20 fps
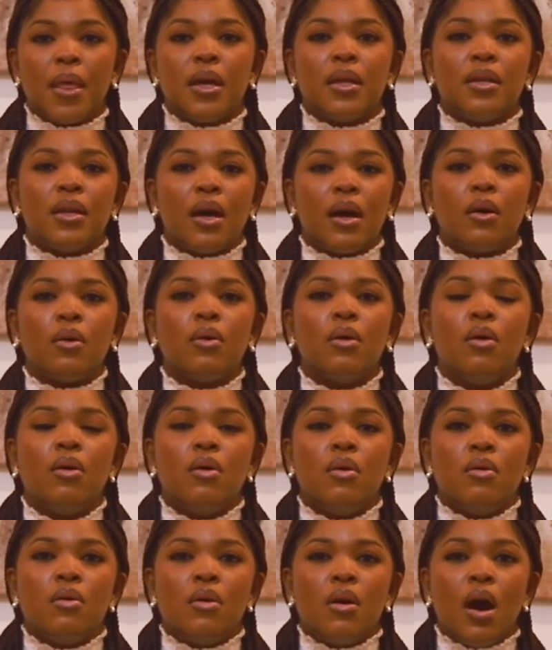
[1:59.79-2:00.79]
Now,
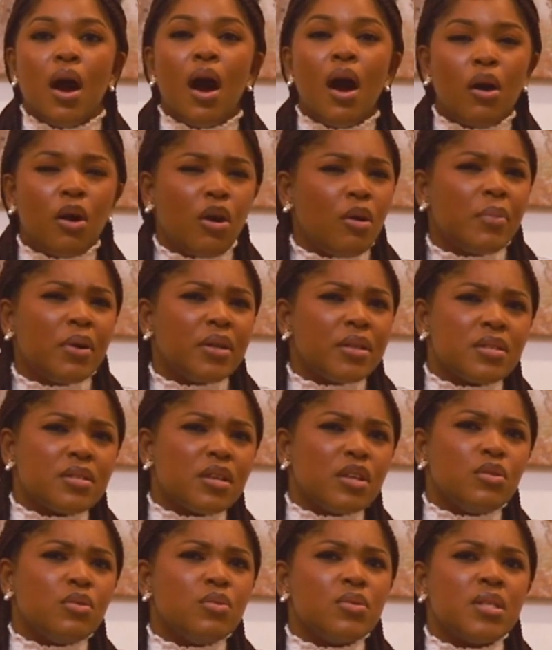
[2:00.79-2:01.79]
how common is
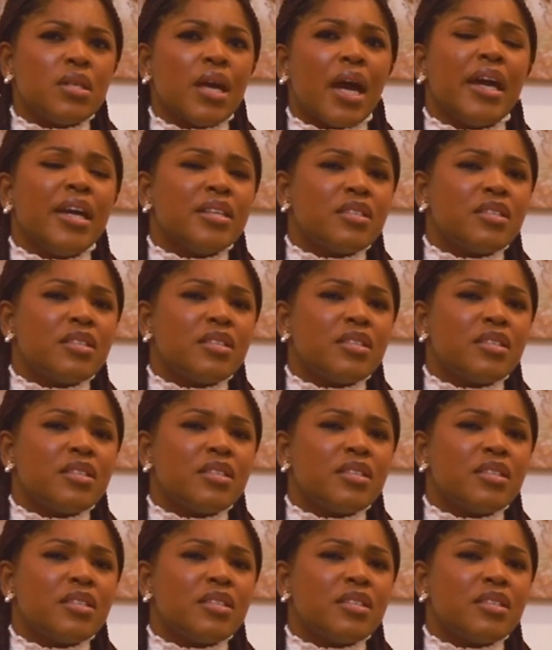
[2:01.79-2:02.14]
a UTI?